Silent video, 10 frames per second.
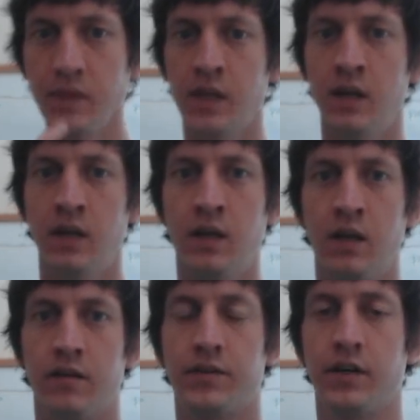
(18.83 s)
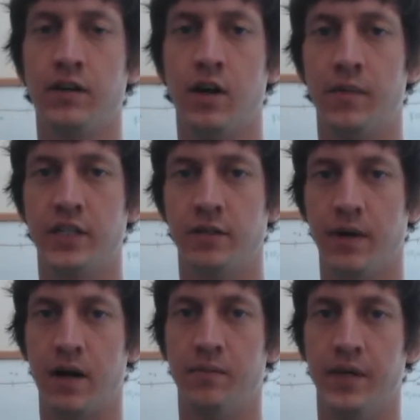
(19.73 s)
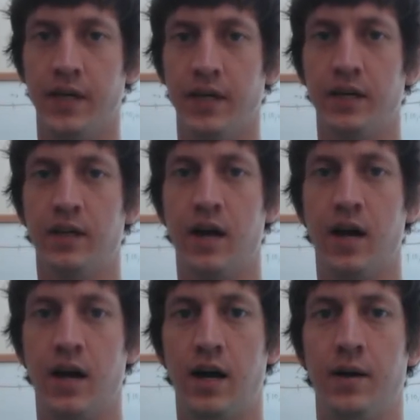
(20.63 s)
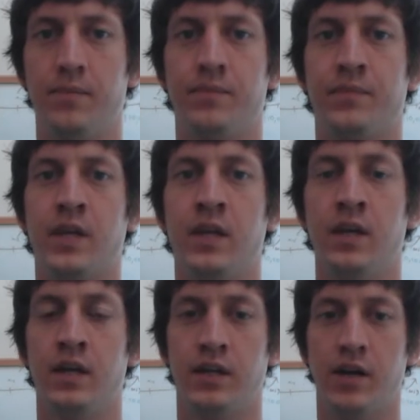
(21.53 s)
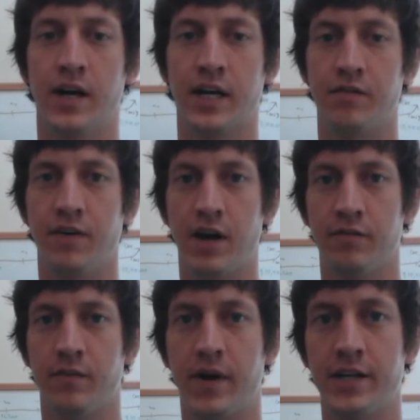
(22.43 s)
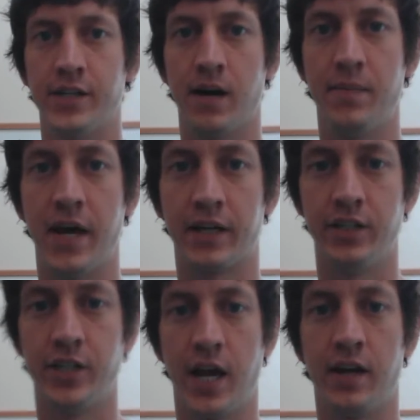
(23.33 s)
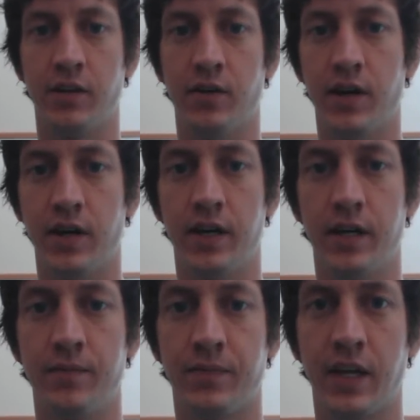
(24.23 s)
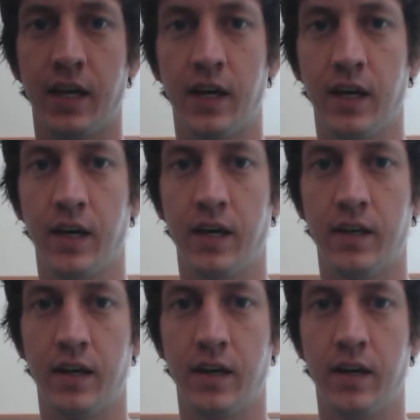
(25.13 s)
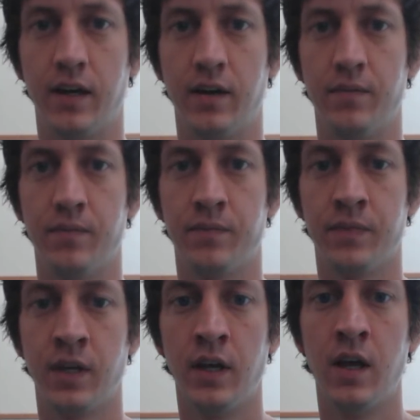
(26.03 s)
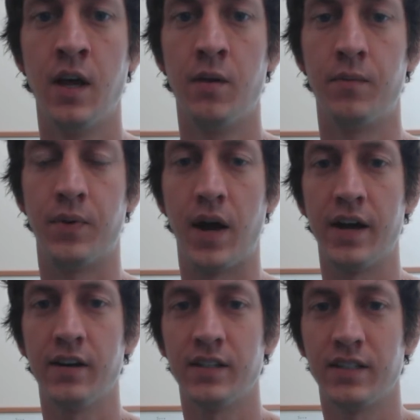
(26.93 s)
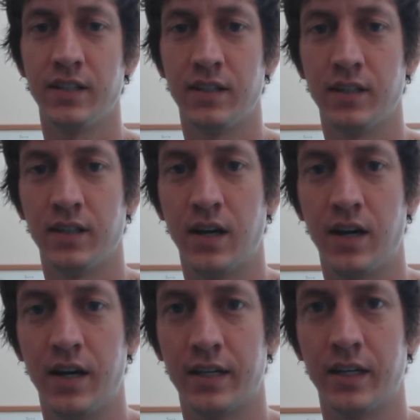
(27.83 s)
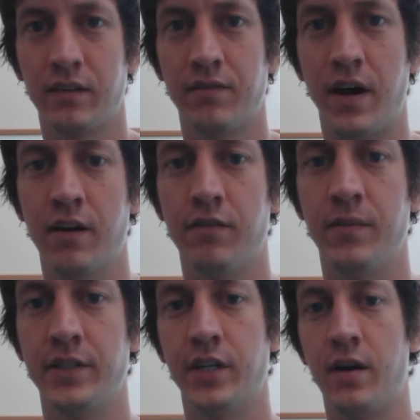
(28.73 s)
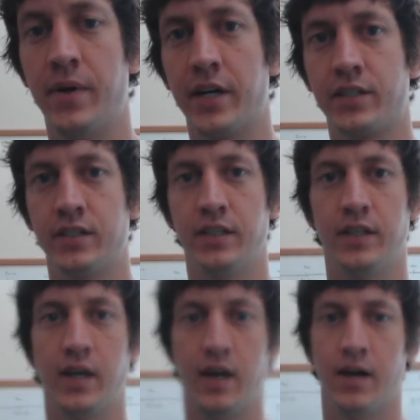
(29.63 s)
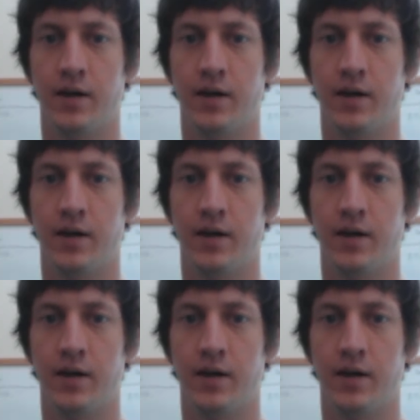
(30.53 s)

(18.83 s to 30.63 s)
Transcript: if you don't know much about me, I got fired from my job back in January, and prior to getting fired from my job, actually,